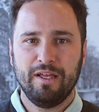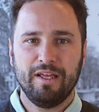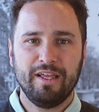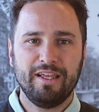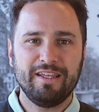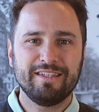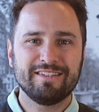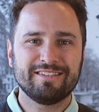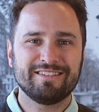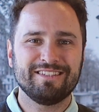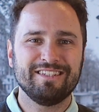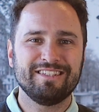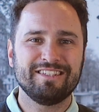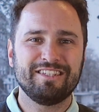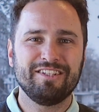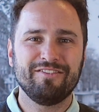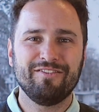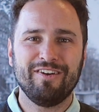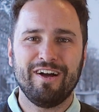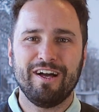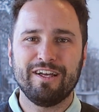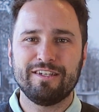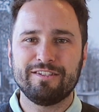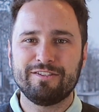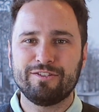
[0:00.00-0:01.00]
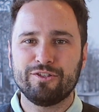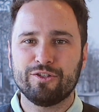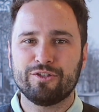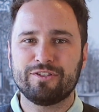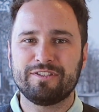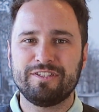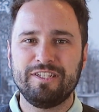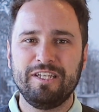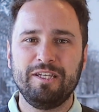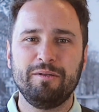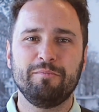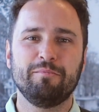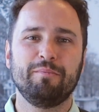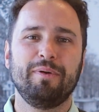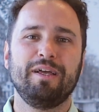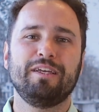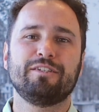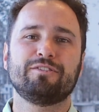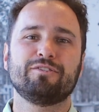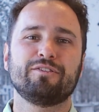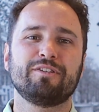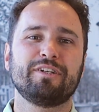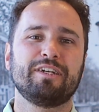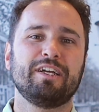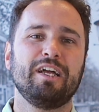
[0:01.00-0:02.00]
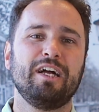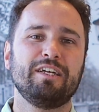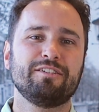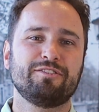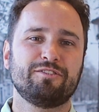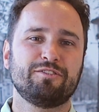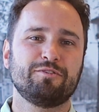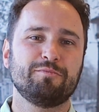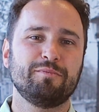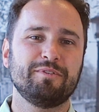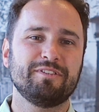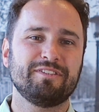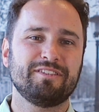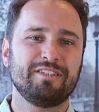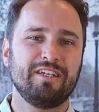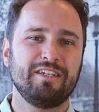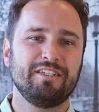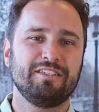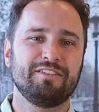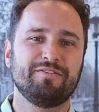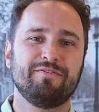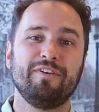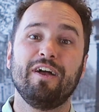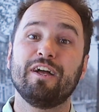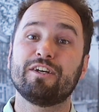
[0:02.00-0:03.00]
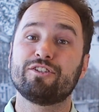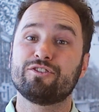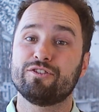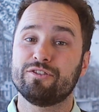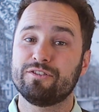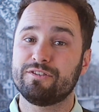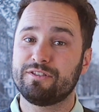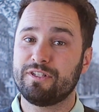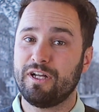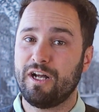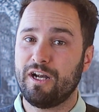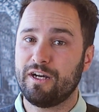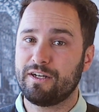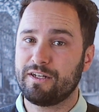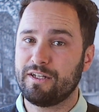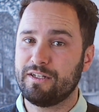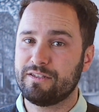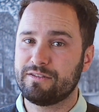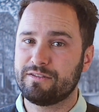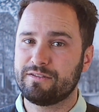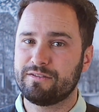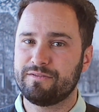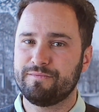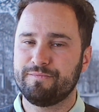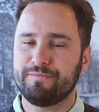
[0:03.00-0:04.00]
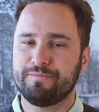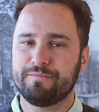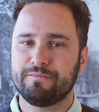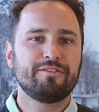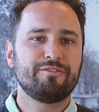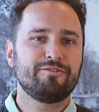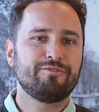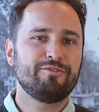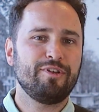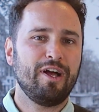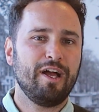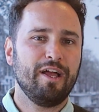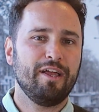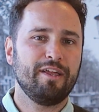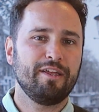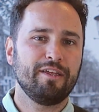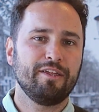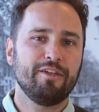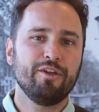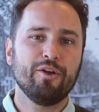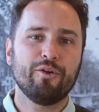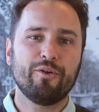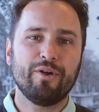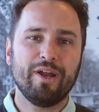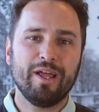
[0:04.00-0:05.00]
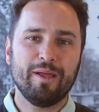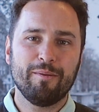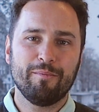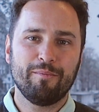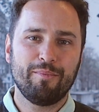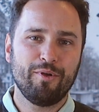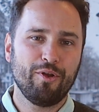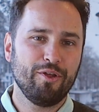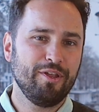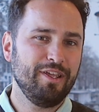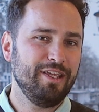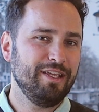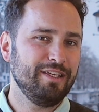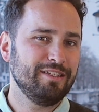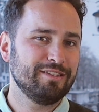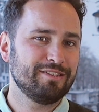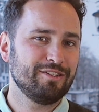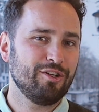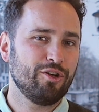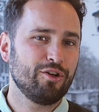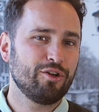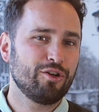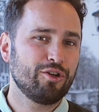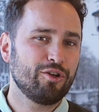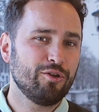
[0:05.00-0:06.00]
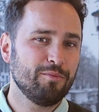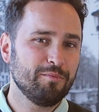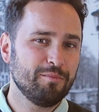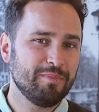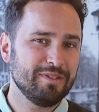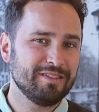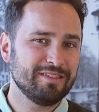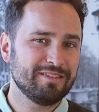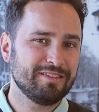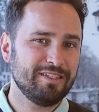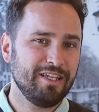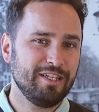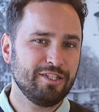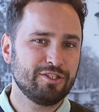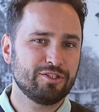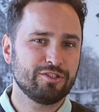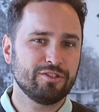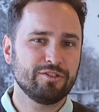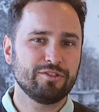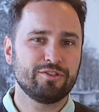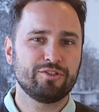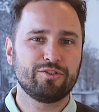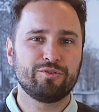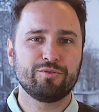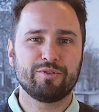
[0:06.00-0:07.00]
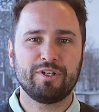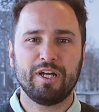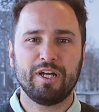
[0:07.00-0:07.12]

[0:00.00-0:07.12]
Incentivize your team based on customer satisfaction targets. Tying your employees on compensations to